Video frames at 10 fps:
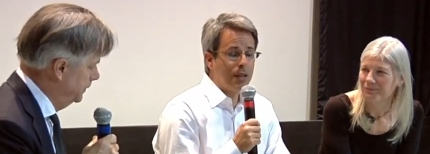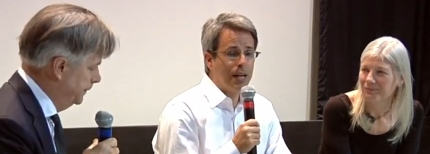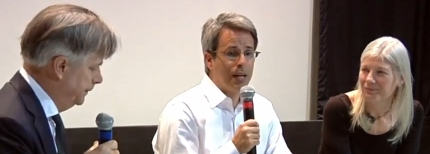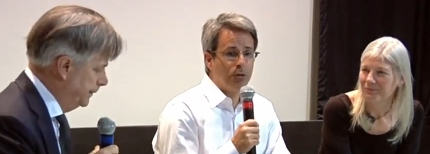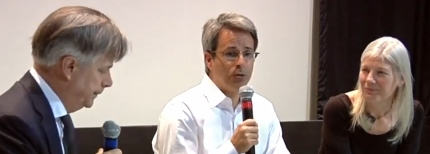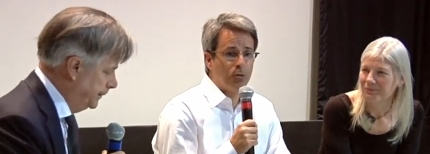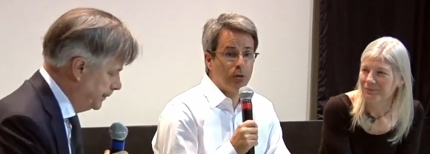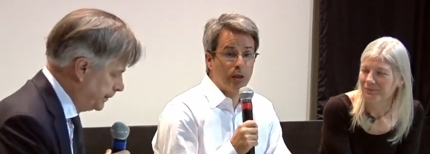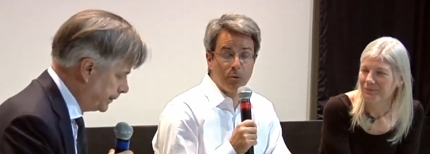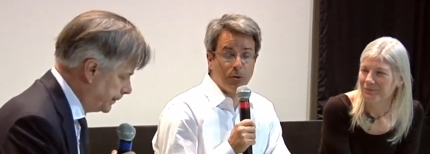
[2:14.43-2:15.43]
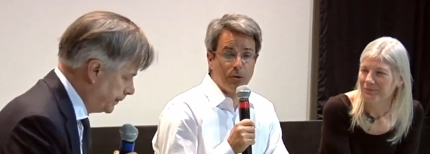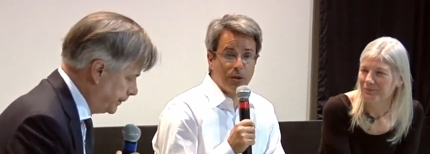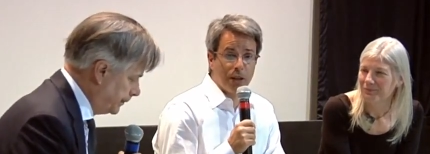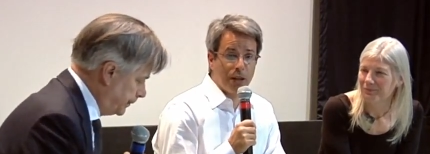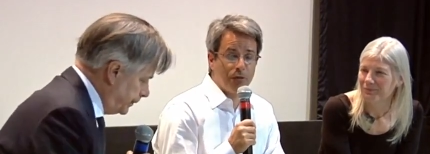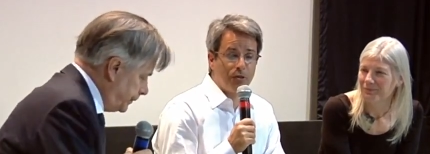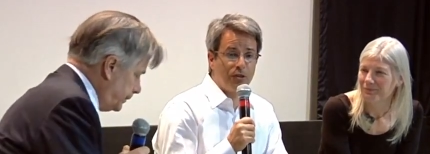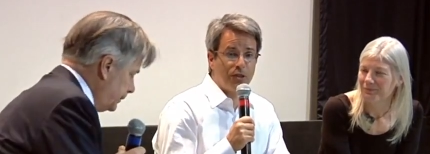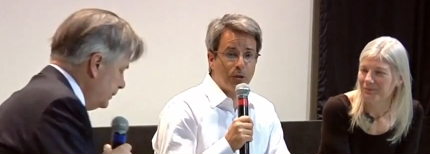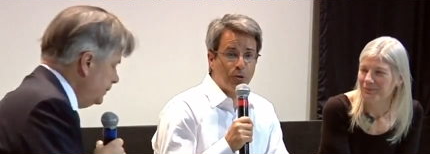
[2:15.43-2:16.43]
Speaker 1: how you were able to kind of
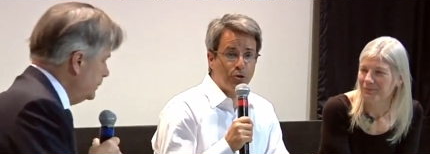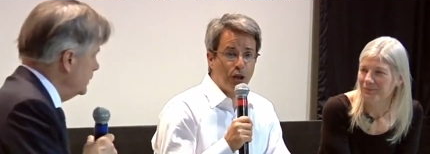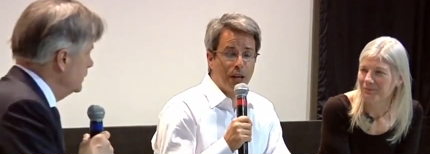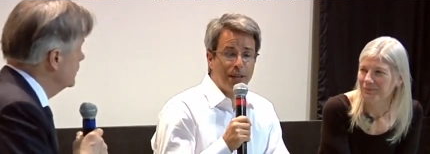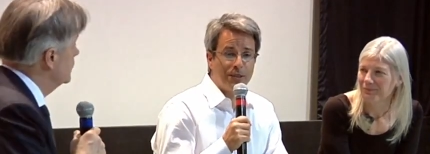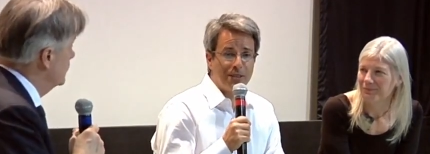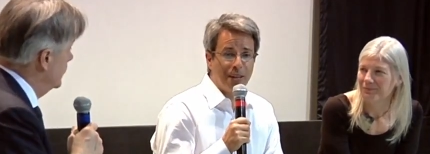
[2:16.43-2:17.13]
steal shots,